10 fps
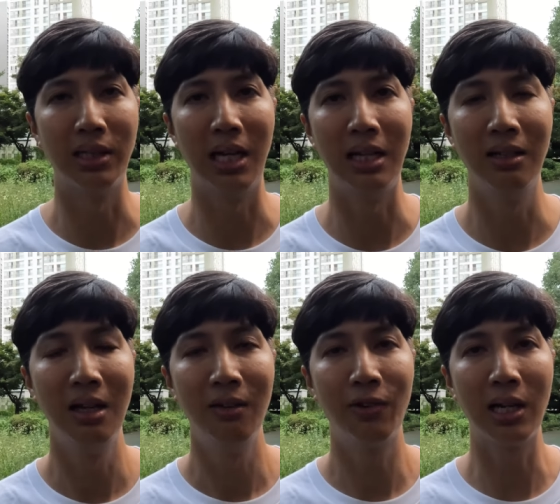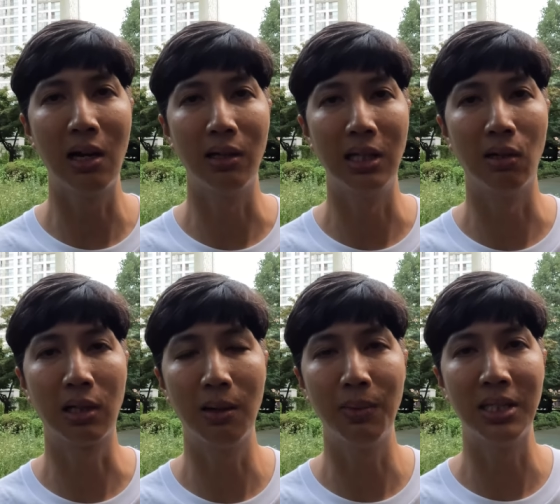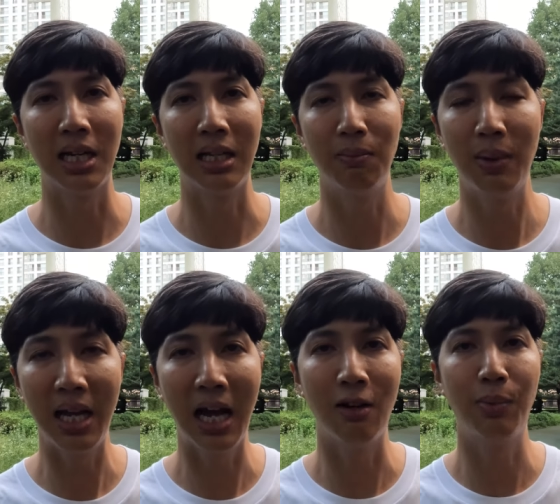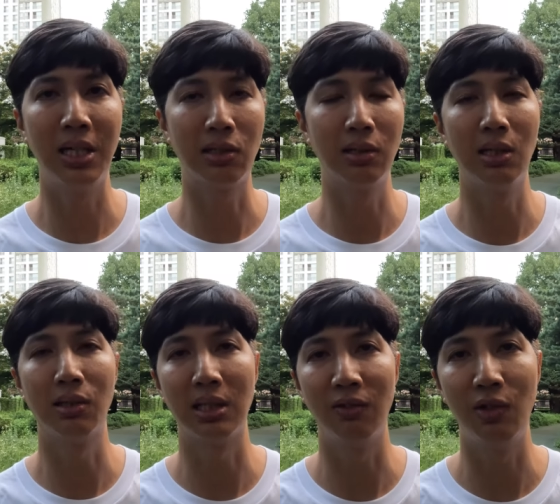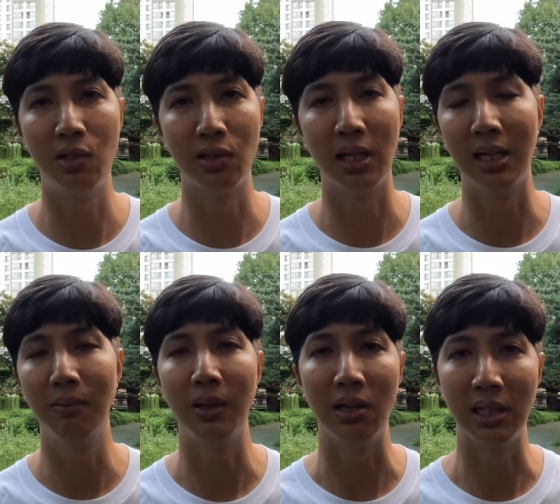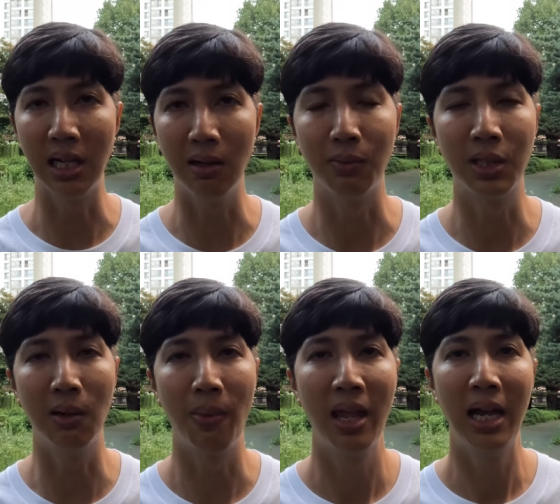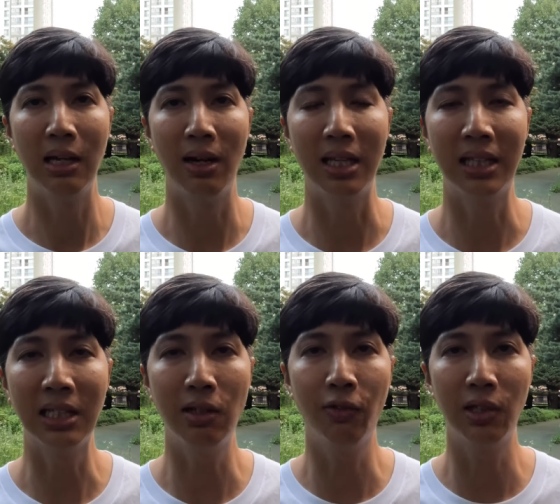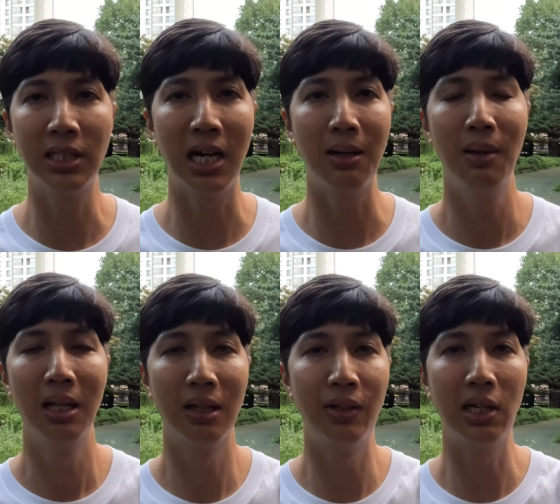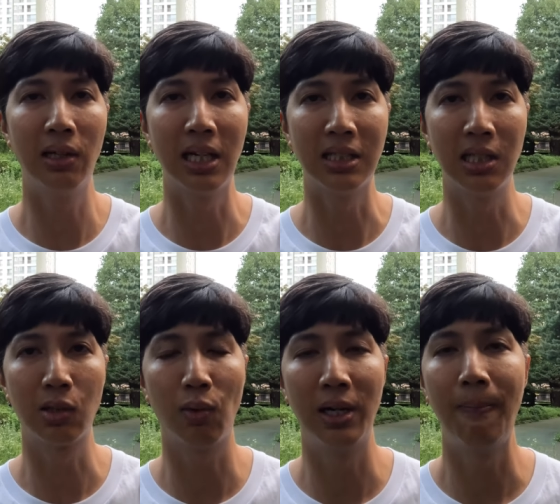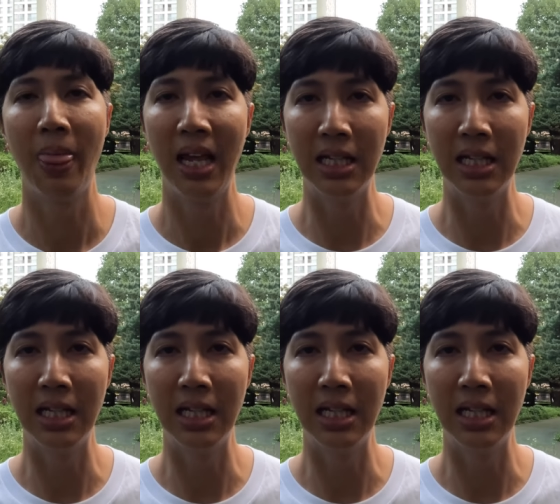And, and figure out, you know, companies that may have potential deals in the future. And there you go. So anyway, thanks you for your time. Love to hear your thoughts on this one.